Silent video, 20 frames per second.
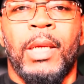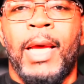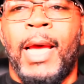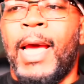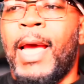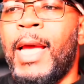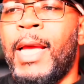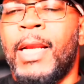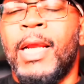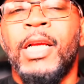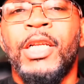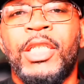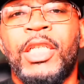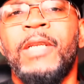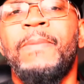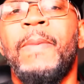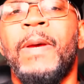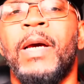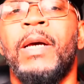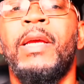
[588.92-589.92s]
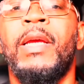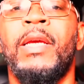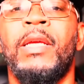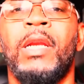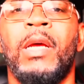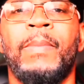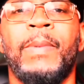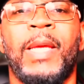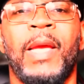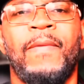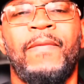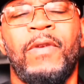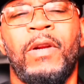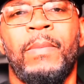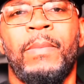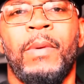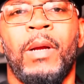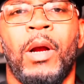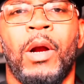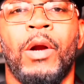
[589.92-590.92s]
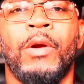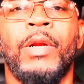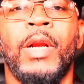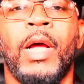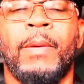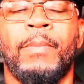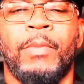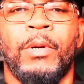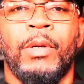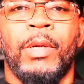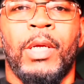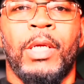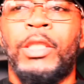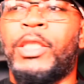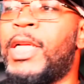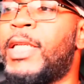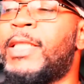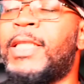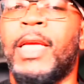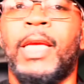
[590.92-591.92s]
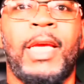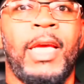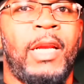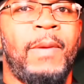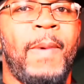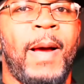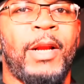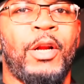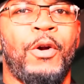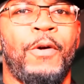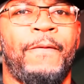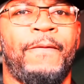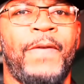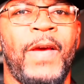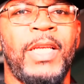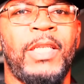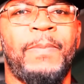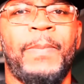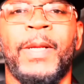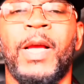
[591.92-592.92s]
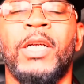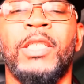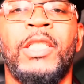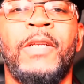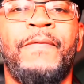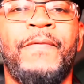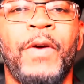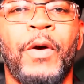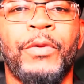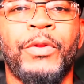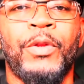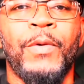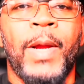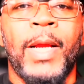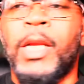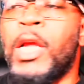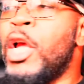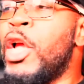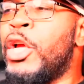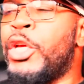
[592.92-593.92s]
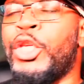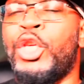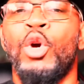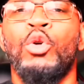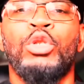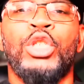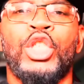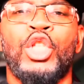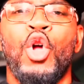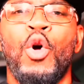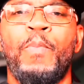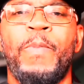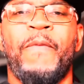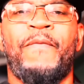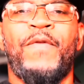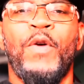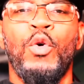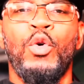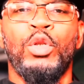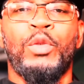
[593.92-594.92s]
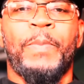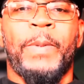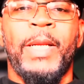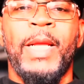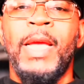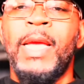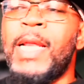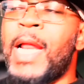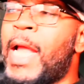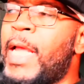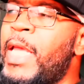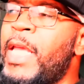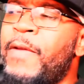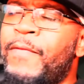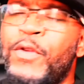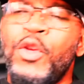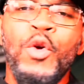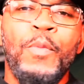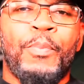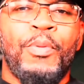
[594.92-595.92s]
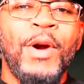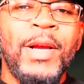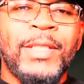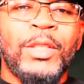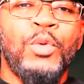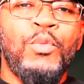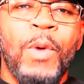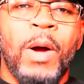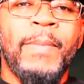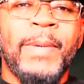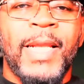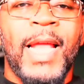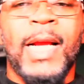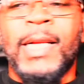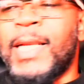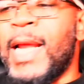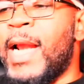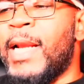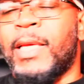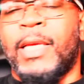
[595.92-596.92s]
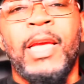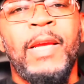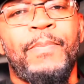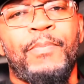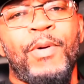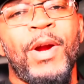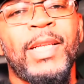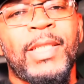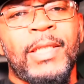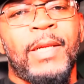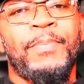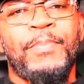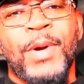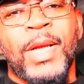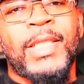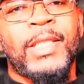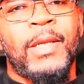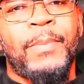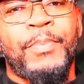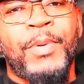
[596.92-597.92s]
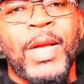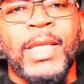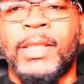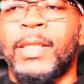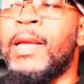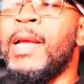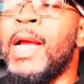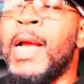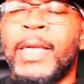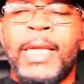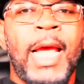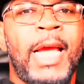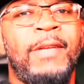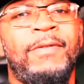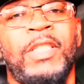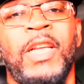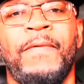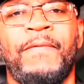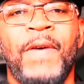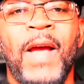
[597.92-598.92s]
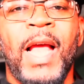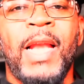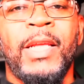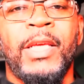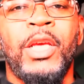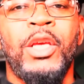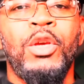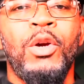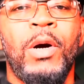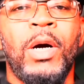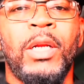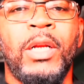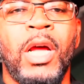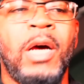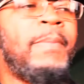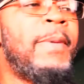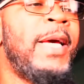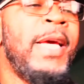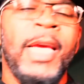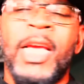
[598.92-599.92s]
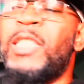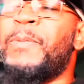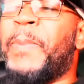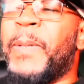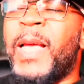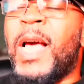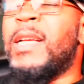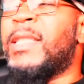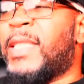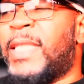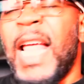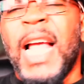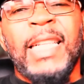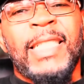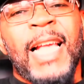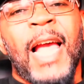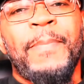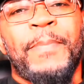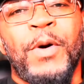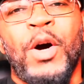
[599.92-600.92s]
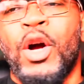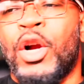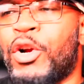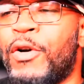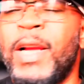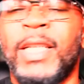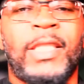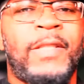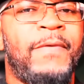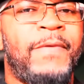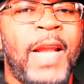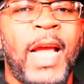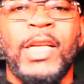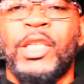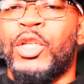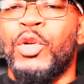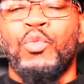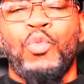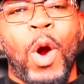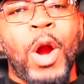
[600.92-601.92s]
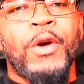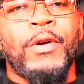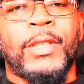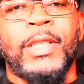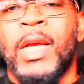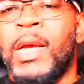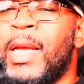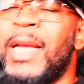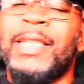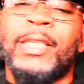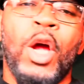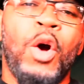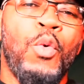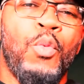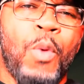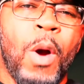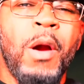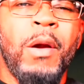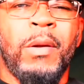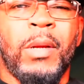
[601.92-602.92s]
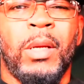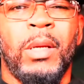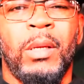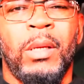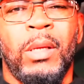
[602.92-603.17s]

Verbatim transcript: And she may end up giving him her number just to get him out of her face because she felt threatened. You stupid fools believe that if you press a woman like that and keep pressing and pressing and pressing, that if she finally give you her number, it's because that type of aggressive nature works. It don't work.